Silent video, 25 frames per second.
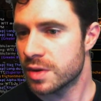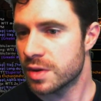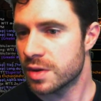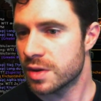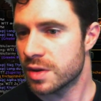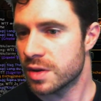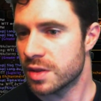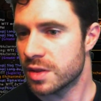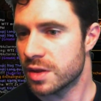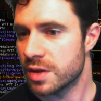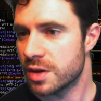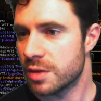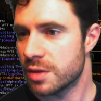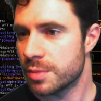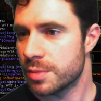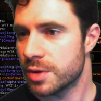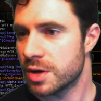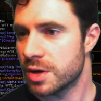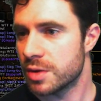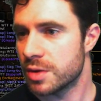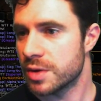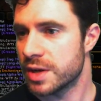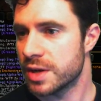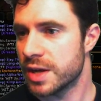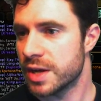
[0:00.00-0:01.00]
and then up
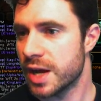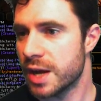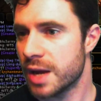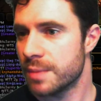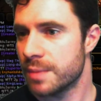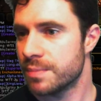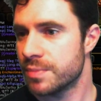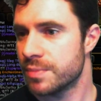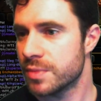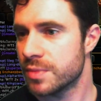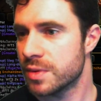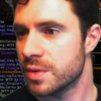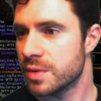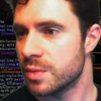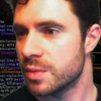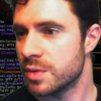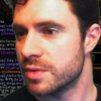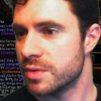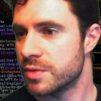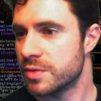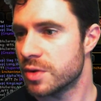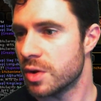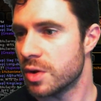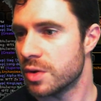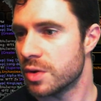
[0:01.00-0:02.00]
here again
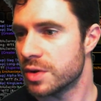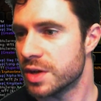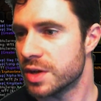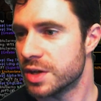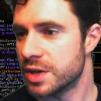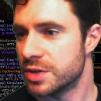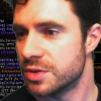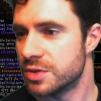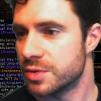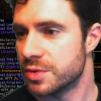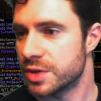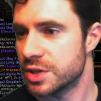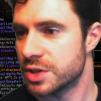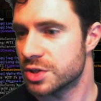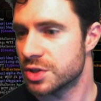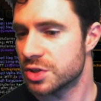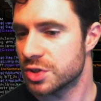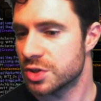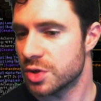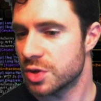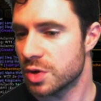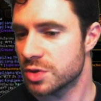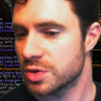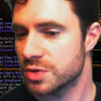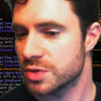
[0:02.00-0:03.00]
we've got hindering
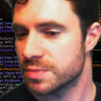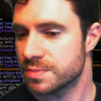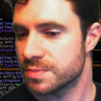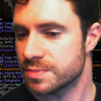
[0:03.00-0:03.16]
shot.